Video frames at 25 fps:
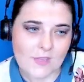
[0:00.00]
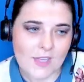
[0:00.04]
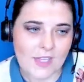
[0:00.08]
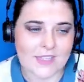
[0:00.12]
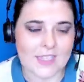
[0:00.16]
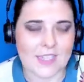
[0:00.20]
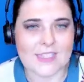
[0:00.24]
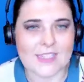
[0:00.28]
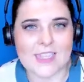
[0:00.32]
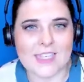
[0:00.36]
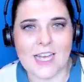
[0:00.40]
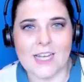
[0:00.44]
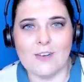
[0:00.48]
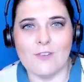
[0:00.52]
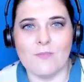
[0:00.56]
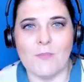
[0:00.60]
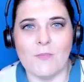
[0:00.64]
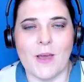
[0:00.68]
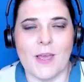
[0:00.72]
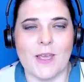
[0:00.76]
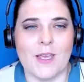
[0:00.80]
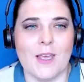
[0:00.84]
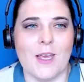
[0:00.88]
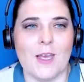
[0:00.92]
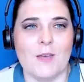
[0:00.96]
that's kind of
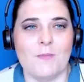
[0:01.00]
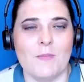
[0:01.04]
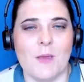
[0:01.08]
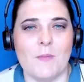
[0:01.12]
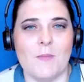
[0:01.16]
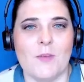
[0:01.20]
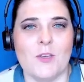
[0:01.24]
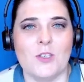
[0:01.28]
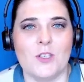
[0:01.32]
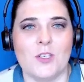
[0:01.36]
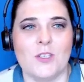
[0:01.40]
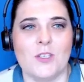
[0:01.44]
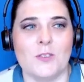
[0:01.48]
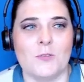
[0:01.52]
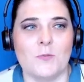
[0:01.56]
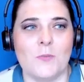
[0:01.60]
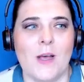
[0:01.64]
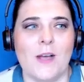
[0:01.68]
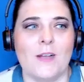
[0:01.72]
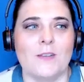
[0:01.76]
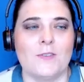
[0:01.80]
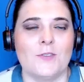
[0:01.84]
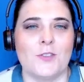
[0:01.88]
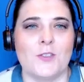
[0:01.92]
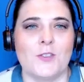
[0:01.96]
my uh, my mission as
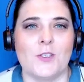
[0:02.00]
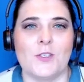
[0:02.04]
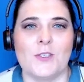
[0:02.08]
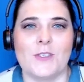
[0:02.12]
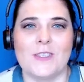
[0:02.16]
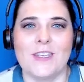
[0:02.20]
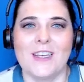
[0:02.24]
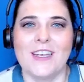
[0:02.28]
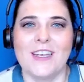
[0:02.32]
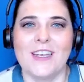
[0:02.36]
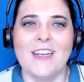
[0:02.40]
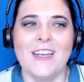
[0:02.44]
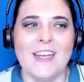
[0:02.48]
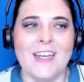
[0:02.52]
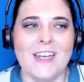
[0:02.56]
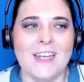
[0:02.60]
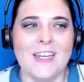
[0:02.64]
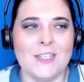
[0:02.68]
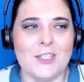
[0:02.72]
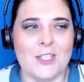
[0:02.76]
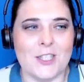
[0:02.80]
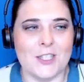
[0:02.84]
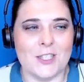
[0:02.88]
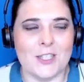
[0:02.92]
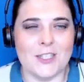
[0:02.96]
well to just
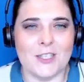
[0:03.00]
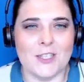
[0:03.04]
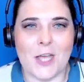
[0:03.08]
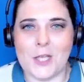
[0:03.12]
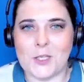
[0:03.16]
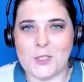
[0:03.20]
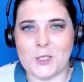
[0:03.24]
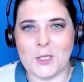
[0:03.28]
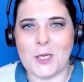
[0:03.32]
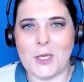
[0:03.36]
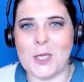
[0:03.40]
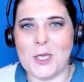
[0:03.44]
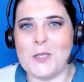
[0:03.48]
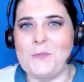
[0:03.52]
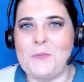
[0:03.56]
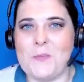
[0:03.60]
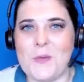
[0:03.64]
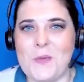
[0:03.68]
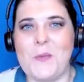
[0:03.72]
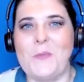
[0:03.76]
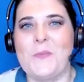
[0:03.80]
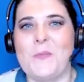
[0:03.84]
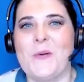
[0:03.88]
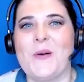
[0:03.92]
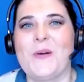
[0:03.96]
to wow. educate
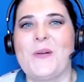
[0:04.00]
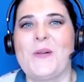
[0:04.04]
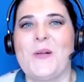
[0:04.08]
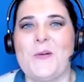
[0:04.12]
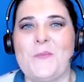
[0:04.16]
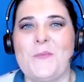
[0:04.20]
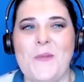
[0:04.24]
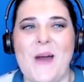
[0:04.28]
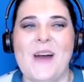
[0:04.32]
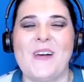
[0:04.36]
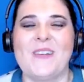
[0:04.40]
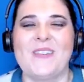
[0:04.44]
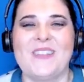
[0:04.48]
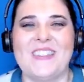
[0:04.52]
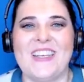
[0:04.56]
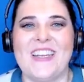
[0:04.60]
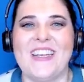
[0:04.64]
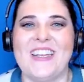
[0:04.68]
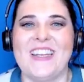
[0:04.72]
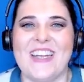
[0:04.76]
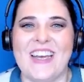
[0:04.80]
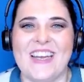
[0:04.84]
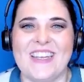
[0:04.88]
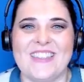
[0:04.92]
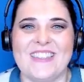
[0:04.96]
people about
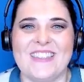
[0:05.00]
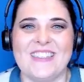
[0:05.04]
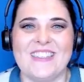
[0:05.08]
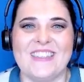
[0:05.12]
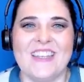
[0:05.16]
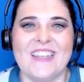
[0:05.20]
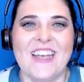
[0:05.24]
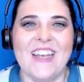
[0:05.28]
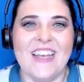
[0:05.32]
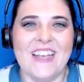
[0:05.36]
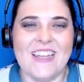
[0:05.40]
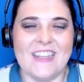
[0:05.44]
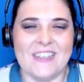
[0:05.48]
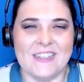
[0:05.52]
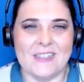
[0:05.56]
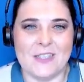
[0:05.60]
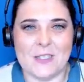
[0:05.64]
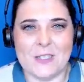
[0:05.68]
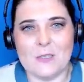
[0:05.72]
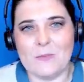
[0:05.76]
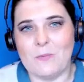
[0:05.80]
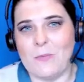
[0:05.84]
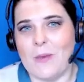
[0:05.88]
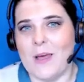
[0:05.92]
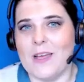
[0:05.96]
it and
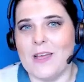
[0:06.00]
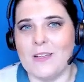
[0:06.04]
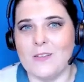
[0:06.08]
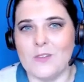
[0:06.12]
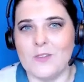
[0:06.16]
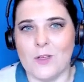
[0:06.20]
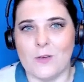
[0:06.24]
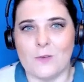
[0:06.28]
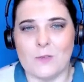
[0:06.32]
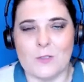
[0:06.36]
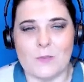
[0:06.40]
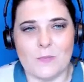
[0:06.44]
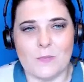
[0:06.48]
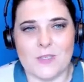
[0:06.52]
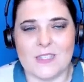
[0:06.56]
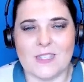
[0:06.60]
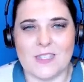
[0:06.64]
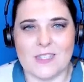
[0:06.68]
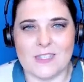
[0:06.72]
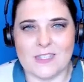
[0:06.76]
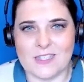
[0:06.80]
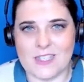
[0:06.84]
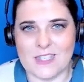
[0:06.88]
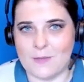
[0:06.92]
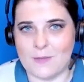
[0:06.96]
dispel those
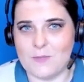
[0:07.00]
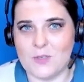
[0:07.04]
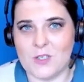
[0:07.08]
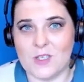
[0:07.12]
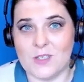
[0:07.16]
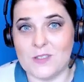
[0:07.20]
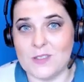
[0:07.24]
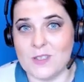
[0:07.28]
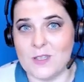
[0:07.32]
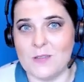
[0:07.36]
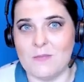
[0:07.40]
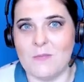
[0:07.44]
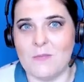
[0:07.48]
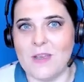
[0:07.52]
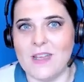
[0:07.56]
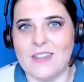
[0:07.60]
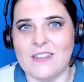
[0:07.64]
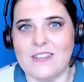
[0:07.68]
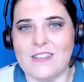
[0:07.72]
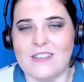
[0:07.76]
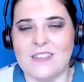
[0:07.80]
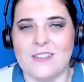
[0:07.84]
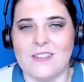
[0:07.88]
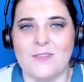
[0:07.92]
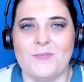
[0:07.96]
misconceptions and mm,
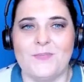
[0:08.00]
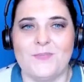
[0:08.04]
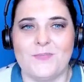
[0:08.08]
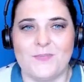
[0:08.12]
myths.